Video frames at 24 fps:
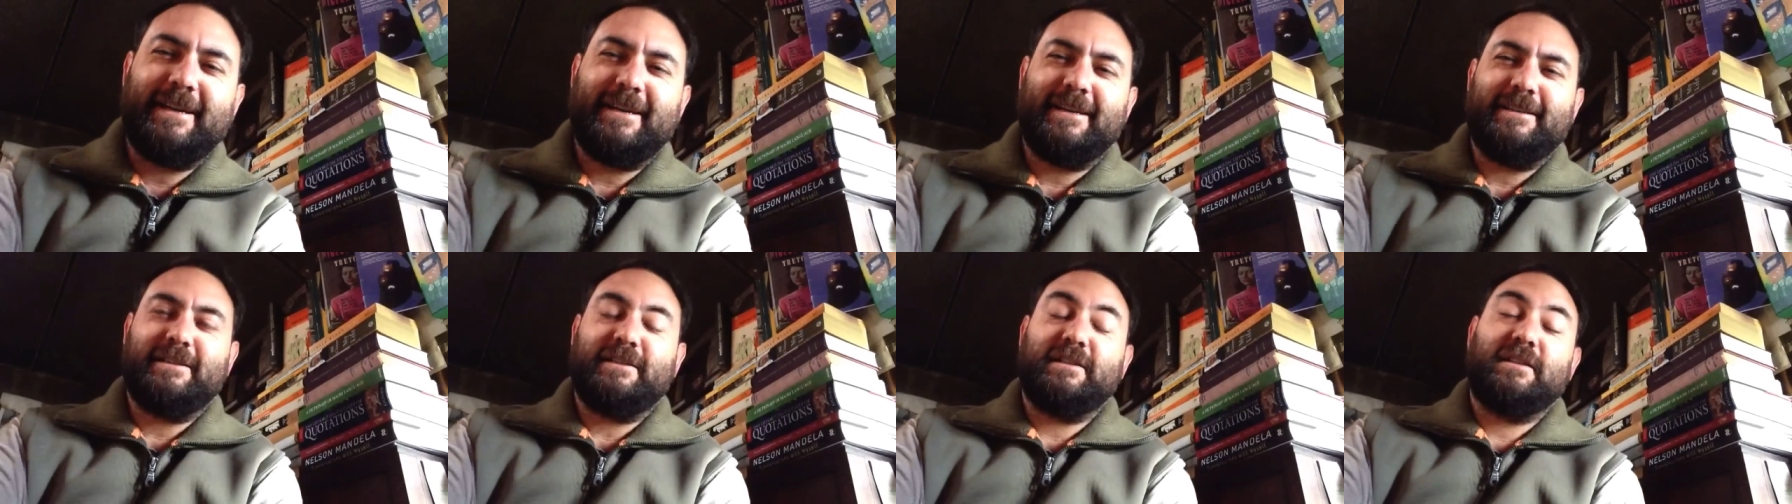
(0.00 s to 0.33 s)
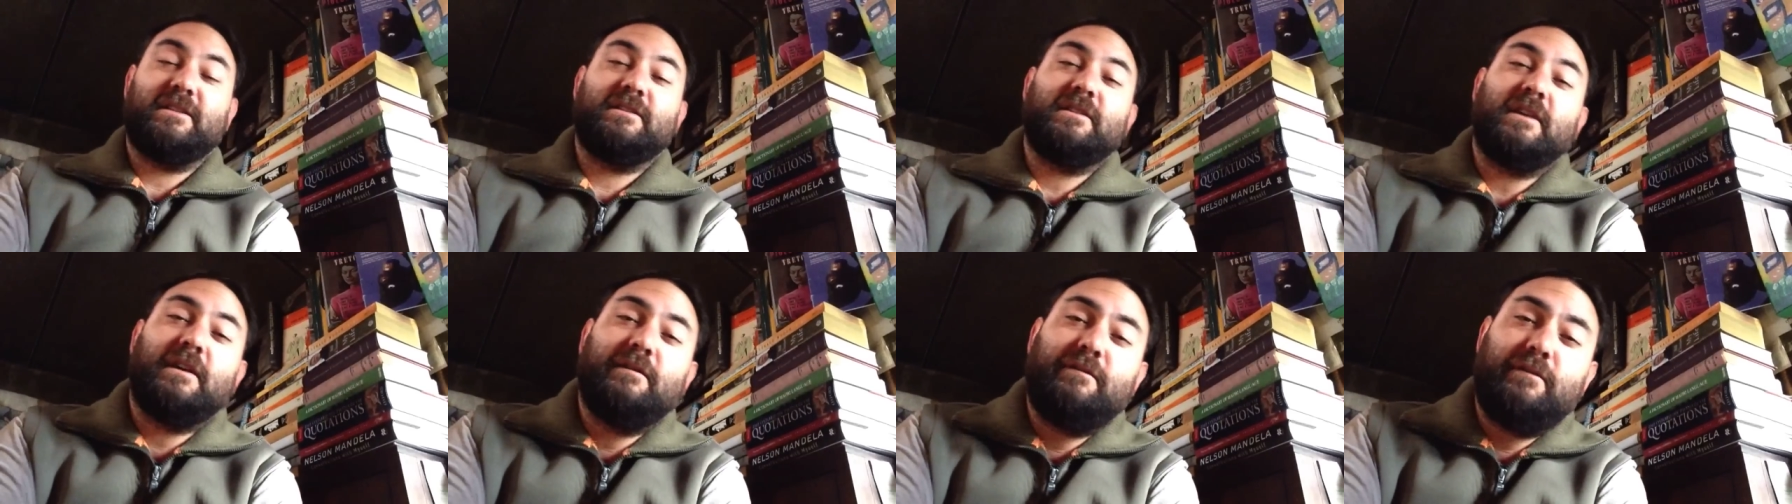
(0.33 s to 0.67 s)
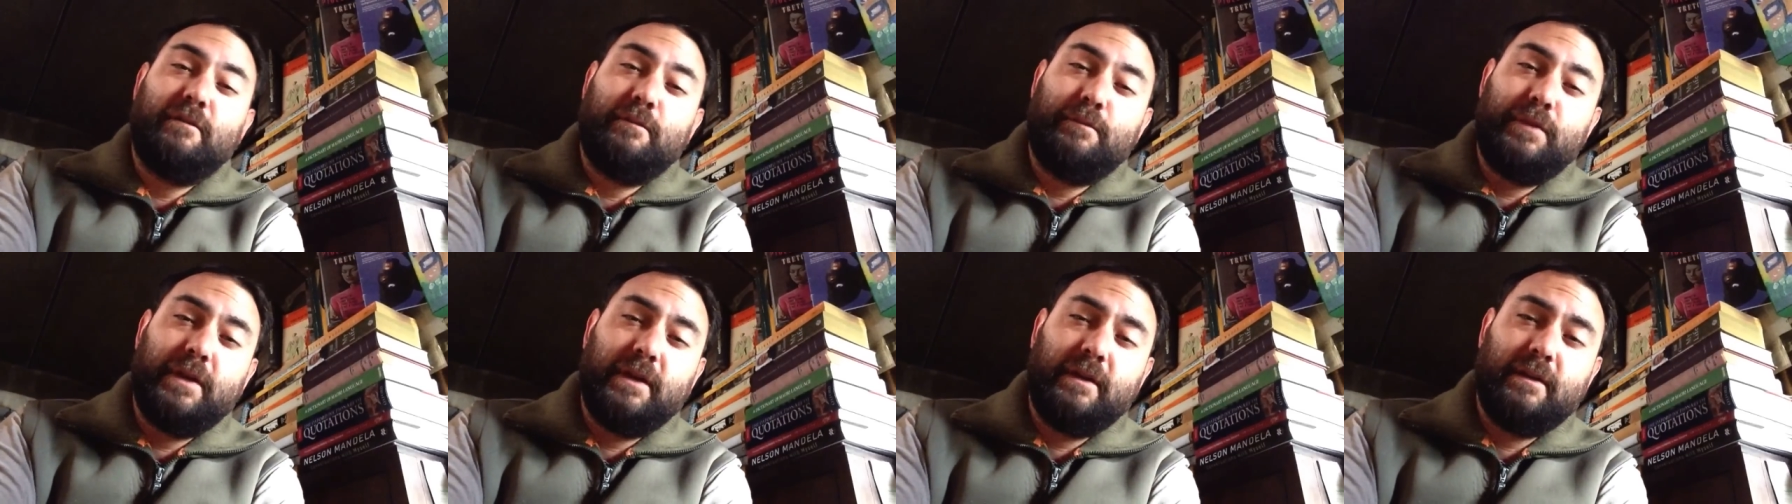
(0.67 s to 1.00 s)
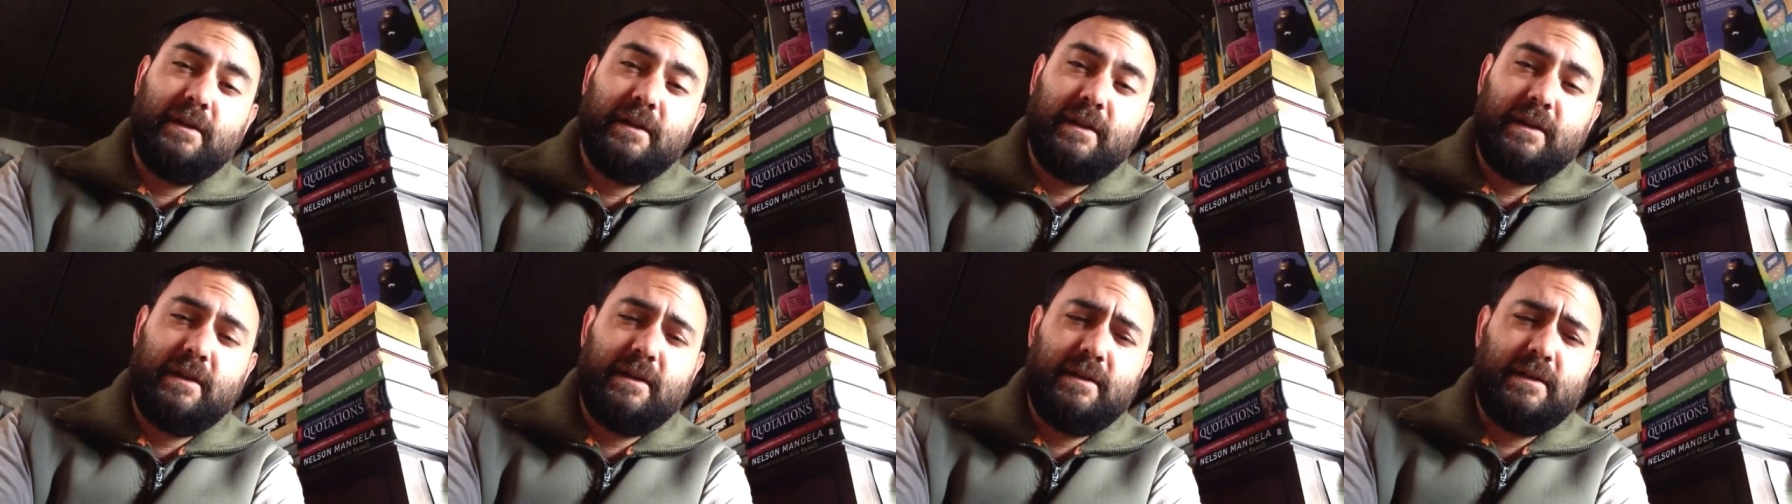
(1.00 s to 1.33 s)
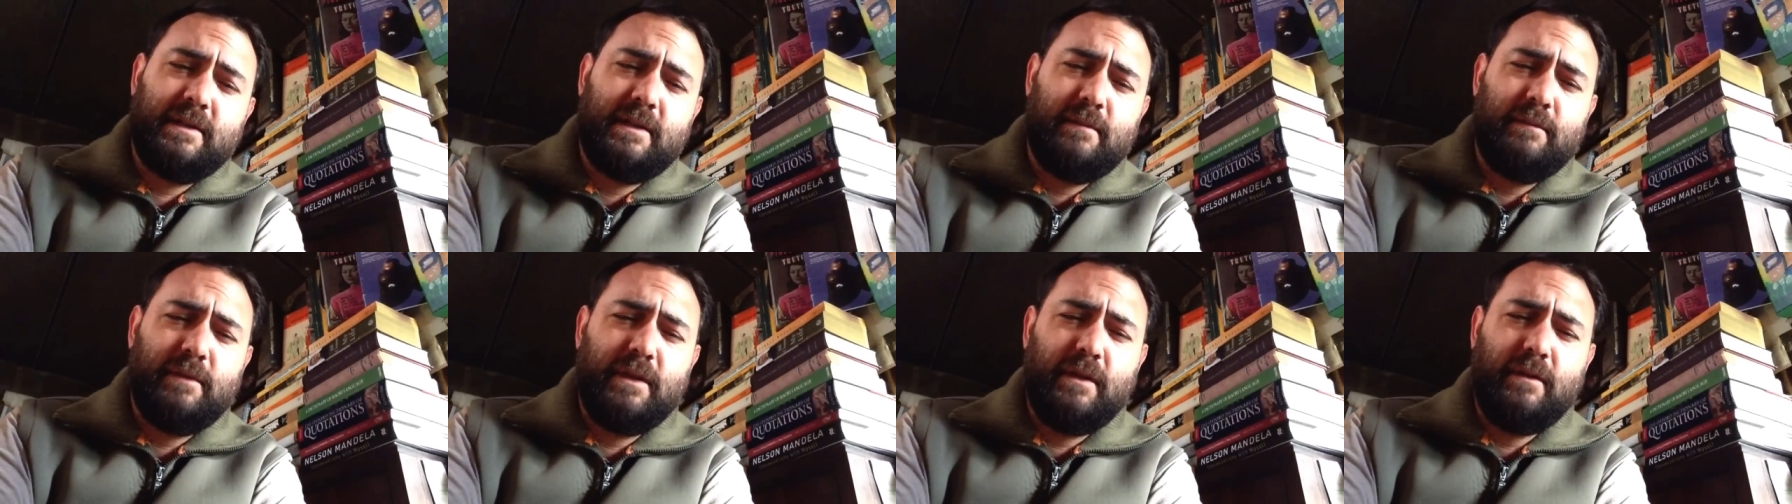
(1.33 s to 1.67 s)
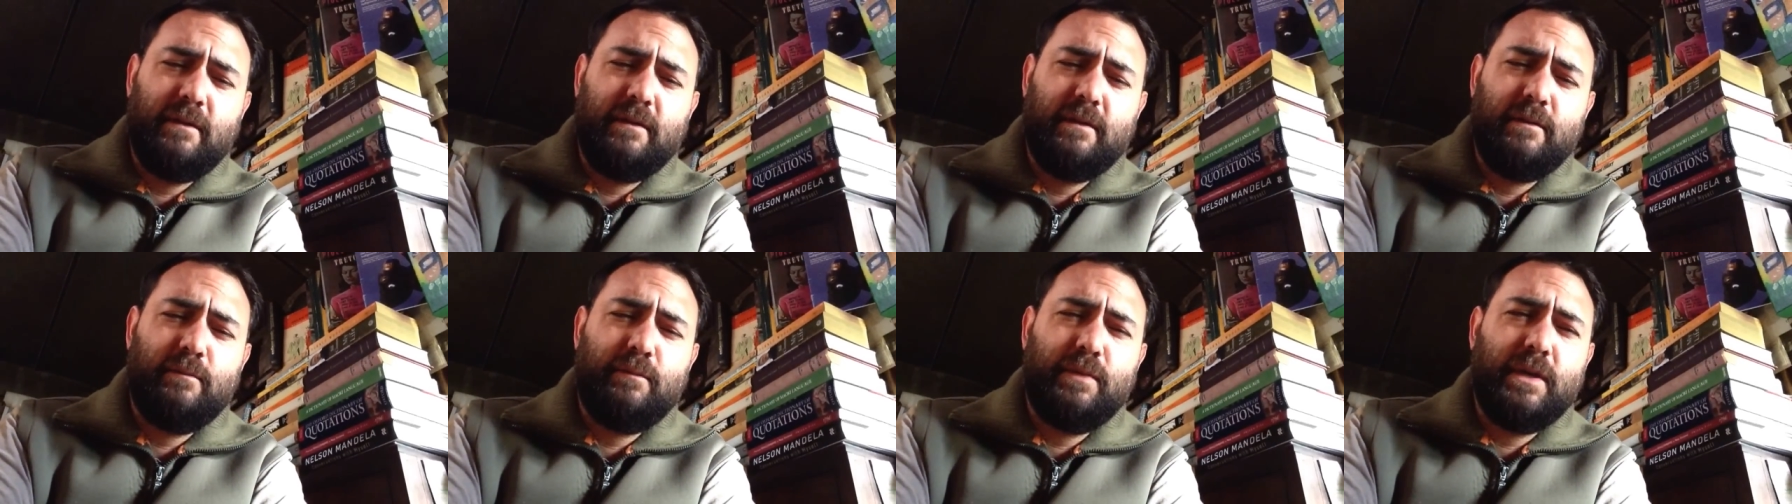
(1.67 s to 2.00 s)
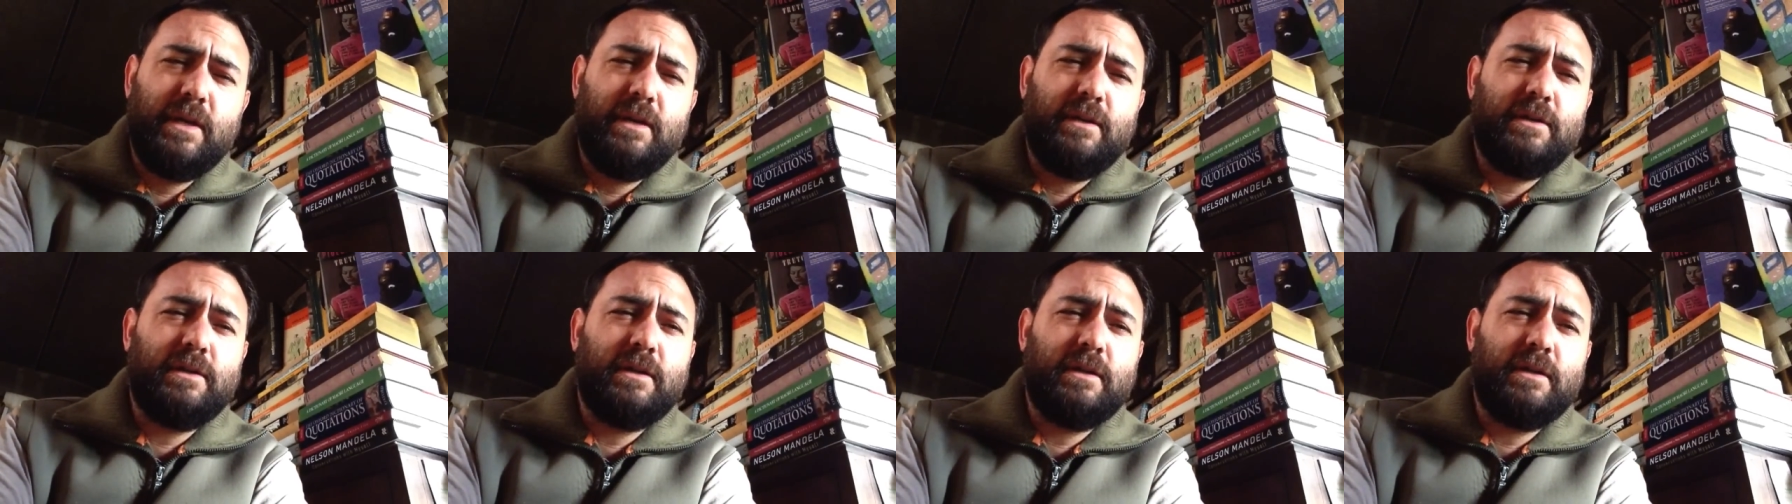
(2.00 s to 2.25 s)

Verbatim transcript: it's time for a picnic and something on the beach,